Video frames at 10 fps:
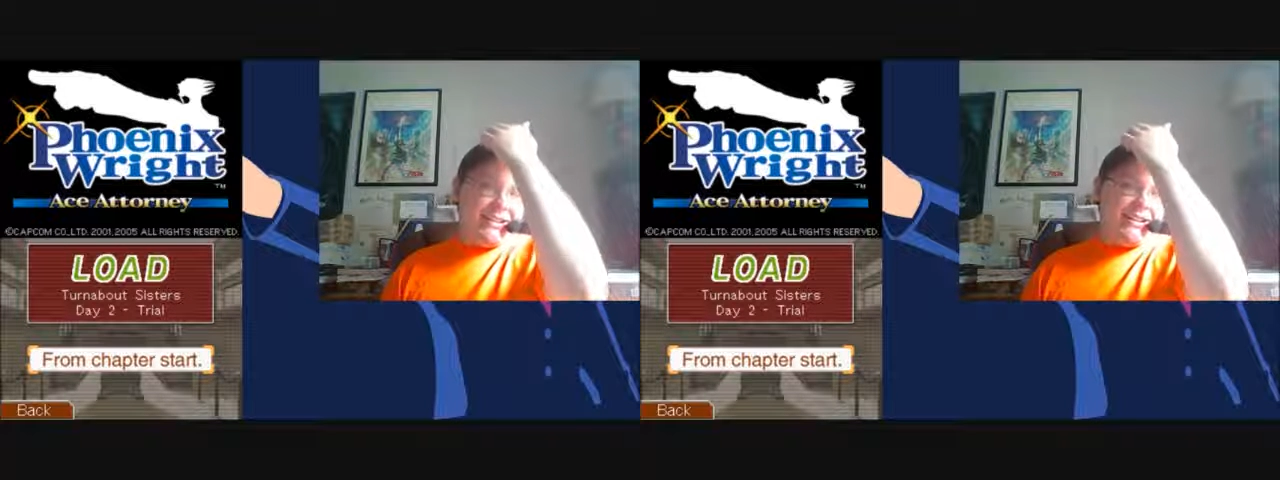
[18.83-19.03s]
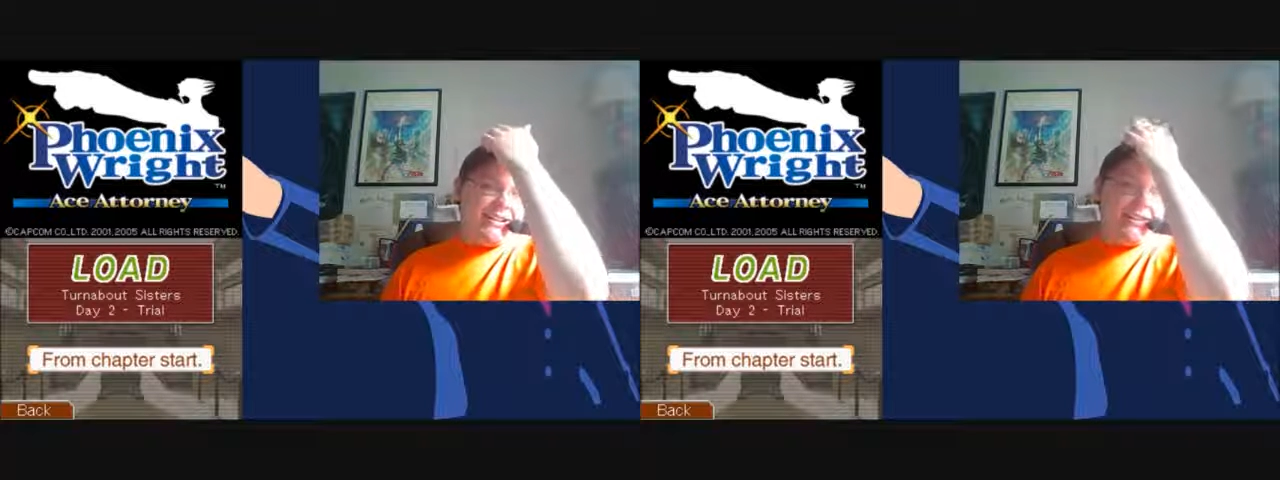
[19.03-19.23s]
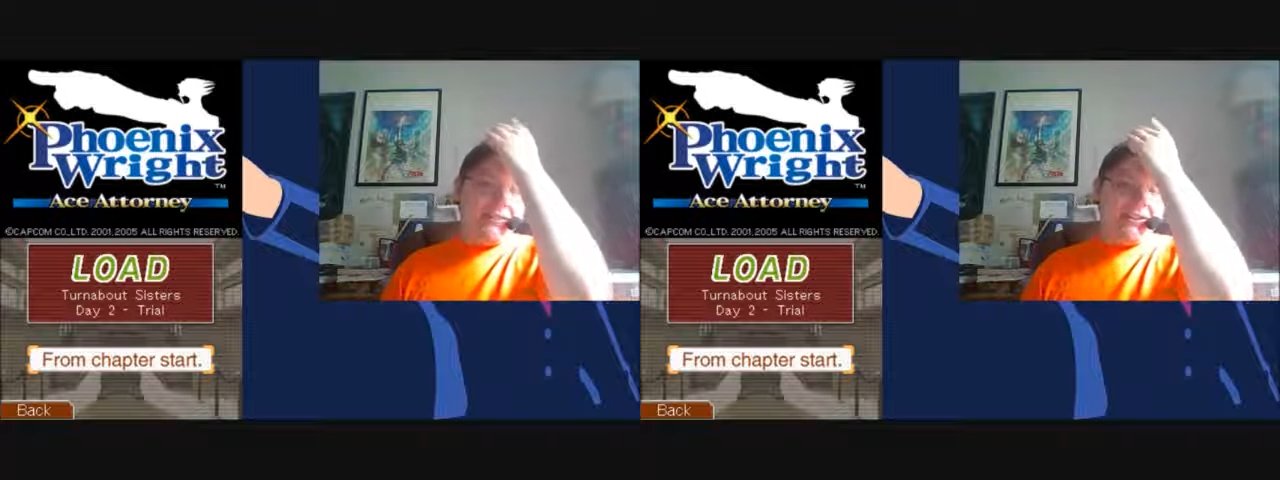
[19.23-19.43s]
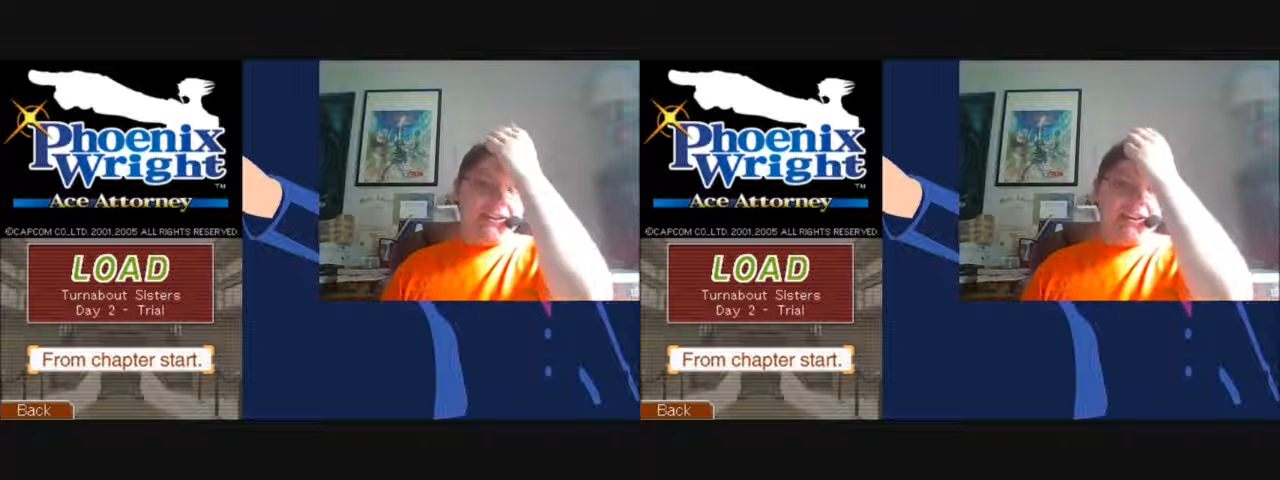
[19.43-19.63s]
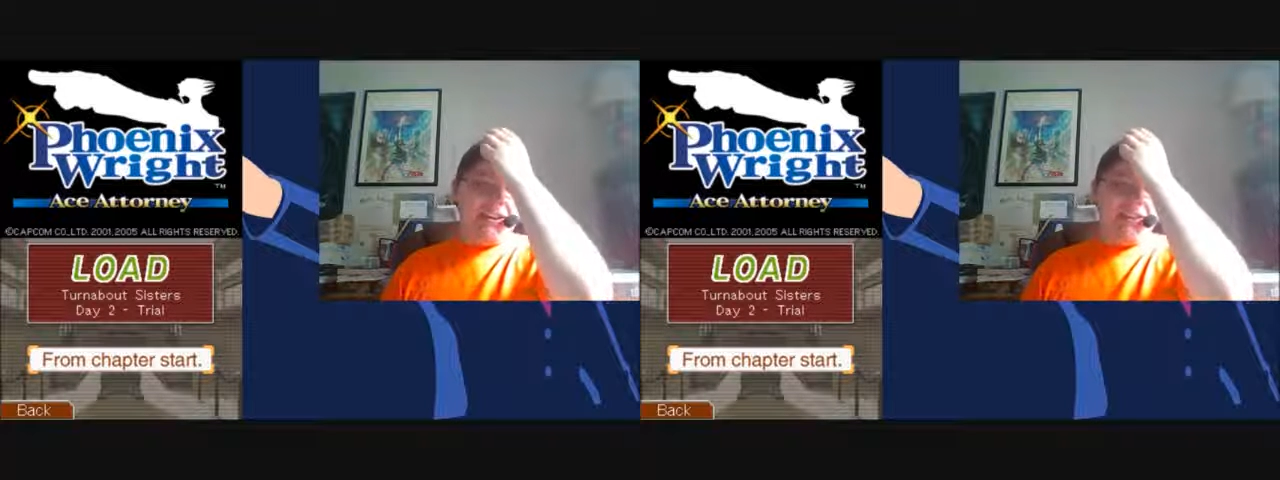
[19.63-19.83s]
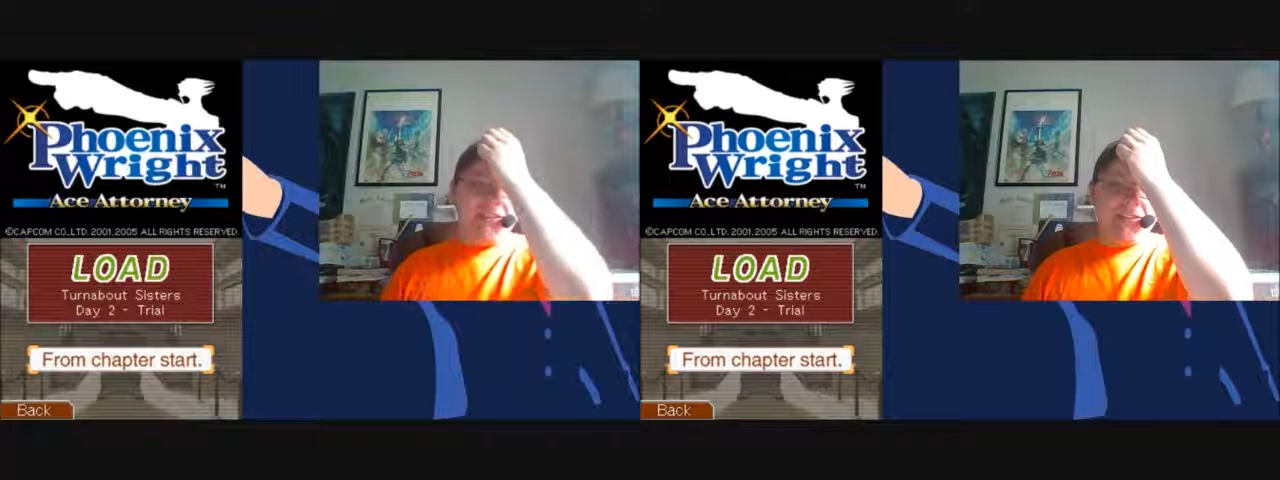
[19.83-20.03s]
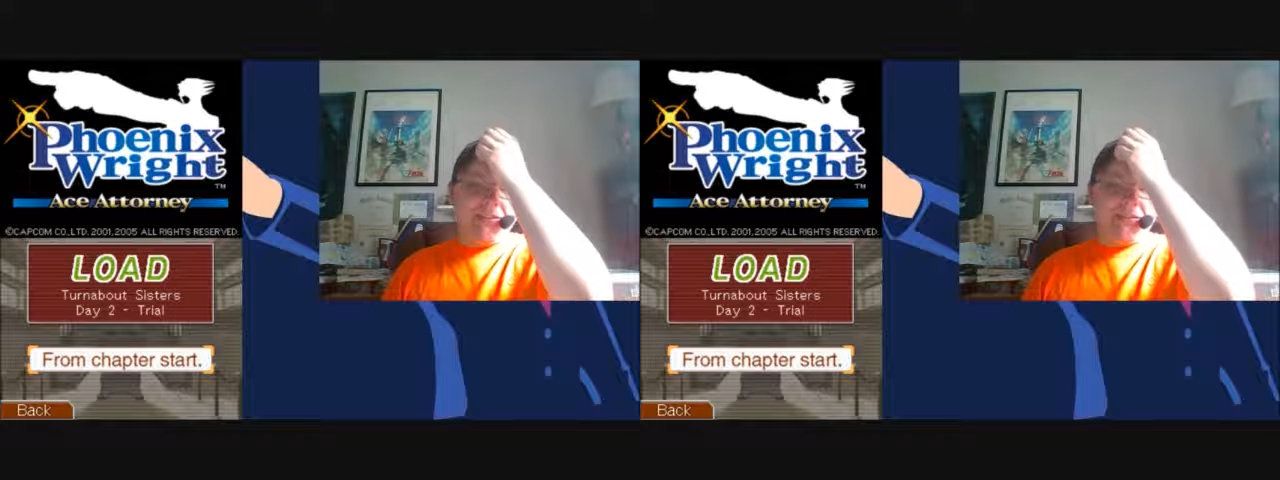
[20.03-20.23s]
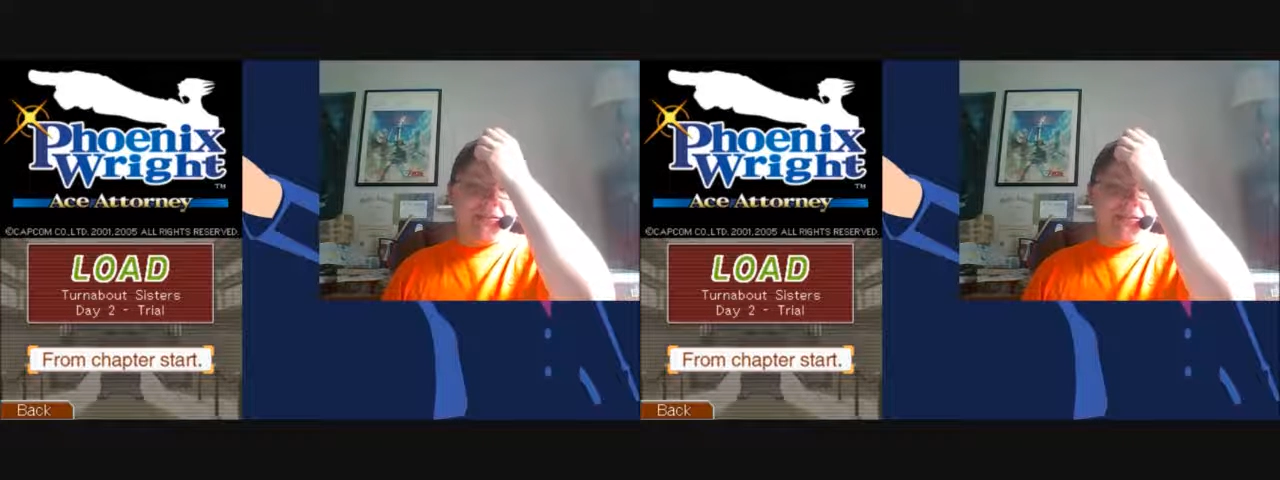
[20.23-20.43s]
Okay, here we
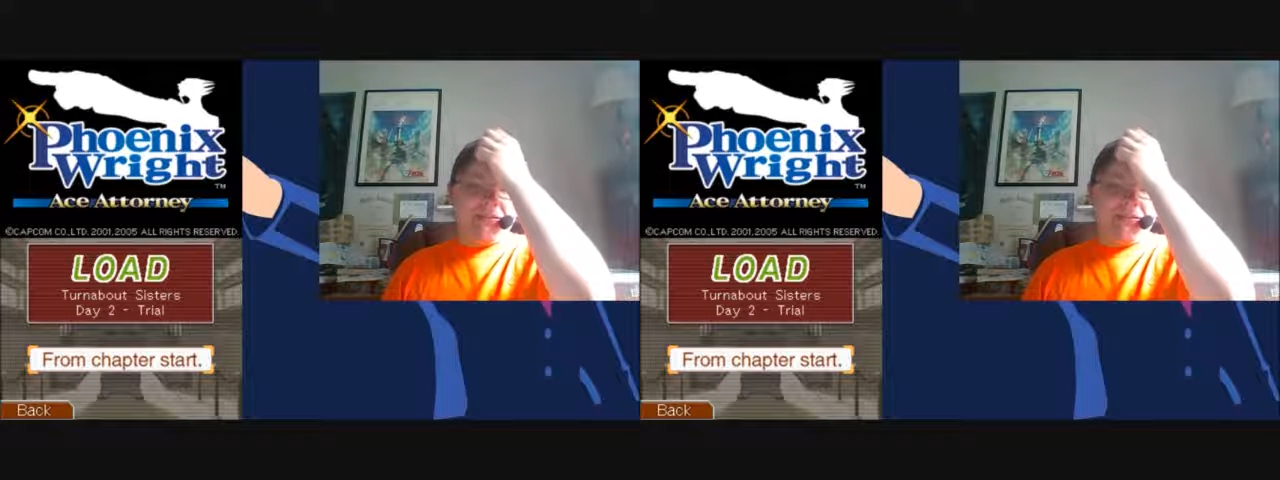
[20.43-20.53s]
go.